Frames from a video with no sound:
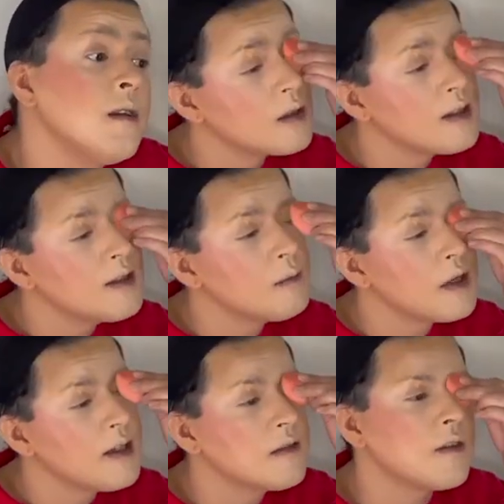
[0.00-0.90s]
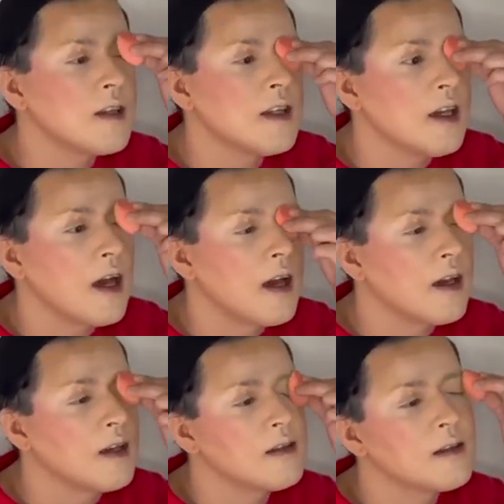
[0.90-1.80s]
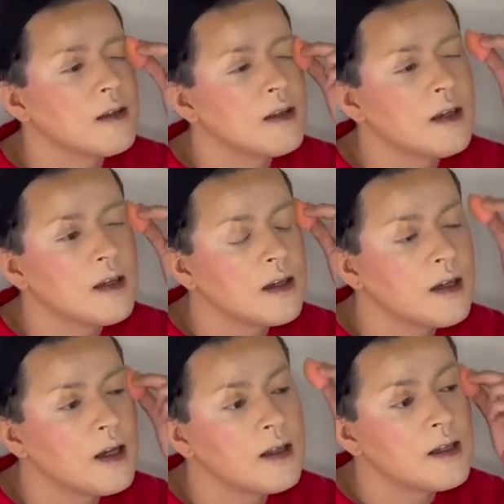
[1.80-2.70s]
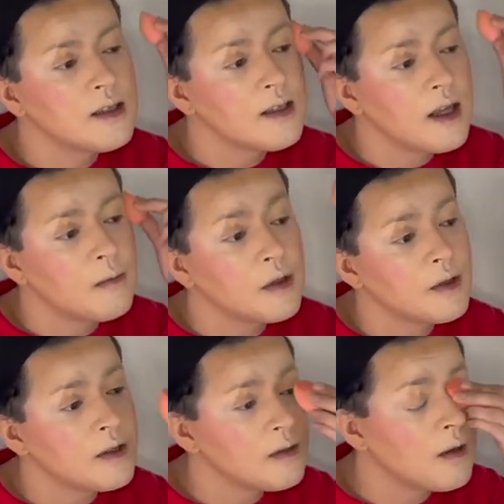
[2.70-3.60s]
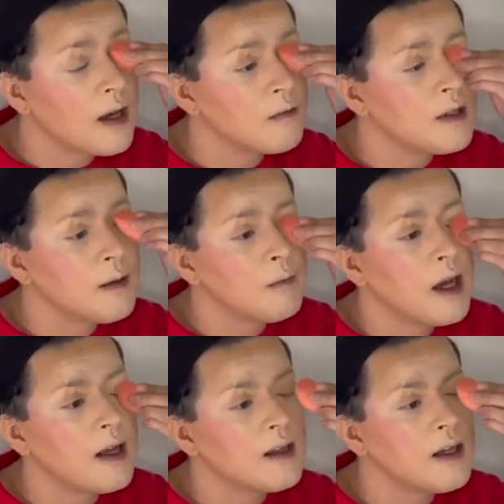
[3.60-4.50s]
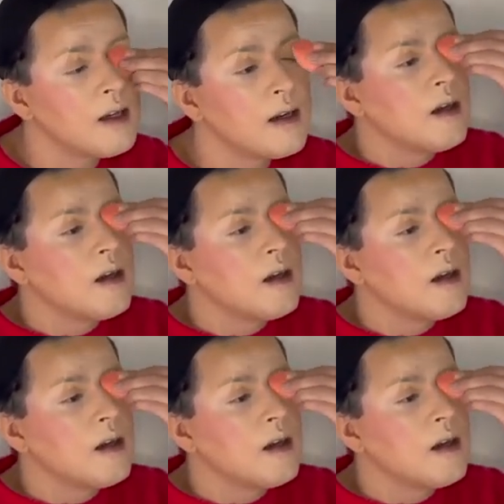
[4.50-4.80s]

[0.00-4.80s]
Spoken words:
It's a base for the eye. So the colors that I'm going to add with the palette